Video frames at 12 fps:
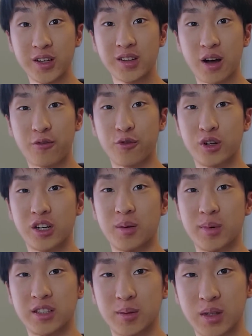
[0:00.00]
not for the
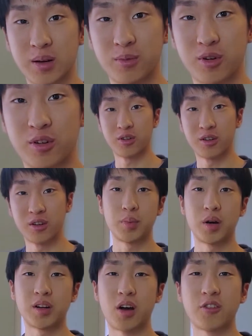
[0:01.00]
coming September. But
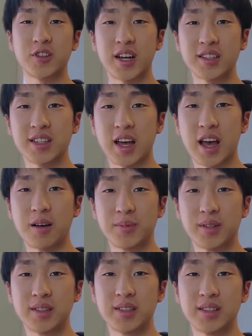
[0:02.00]
on the off chance that
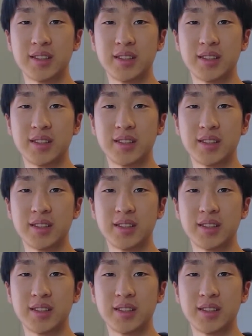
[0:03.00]
happens,